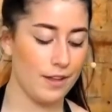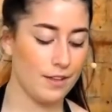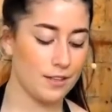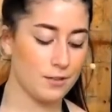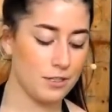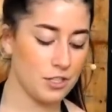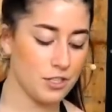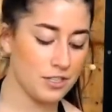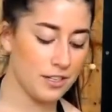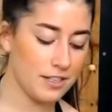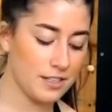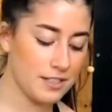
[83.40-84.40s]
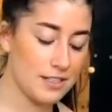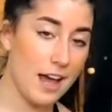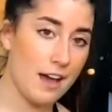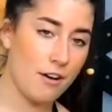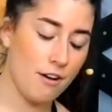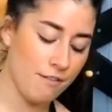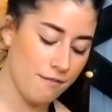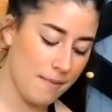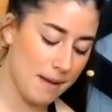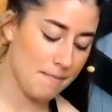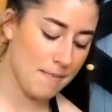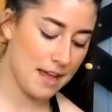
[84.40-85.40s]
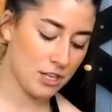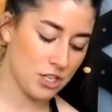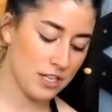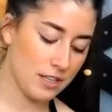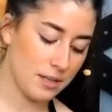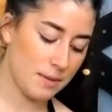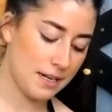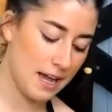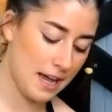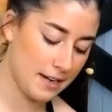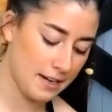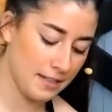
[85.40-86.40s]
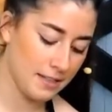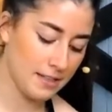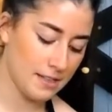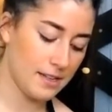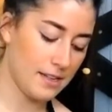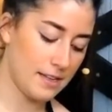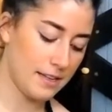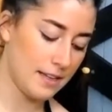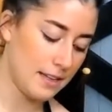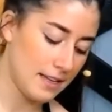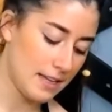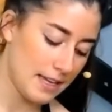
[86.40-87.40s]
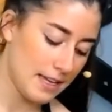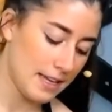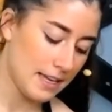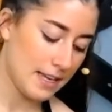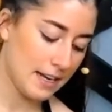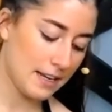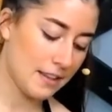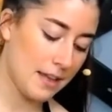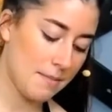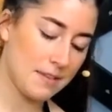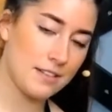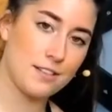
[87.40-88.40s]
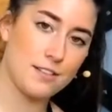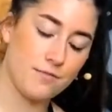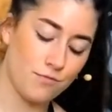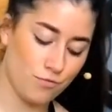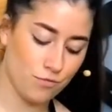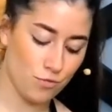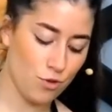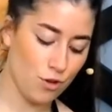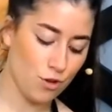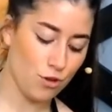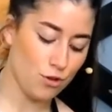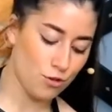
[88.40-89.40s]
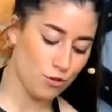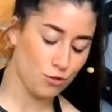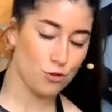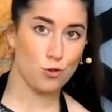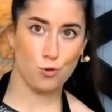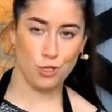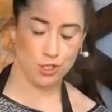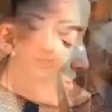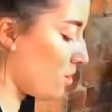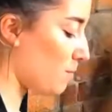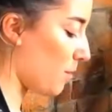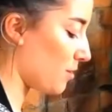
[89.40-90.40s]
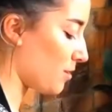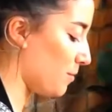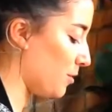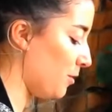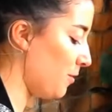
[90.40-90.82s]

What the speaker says: So we're just going to start off by mashing the bananas, getting them as squished as possible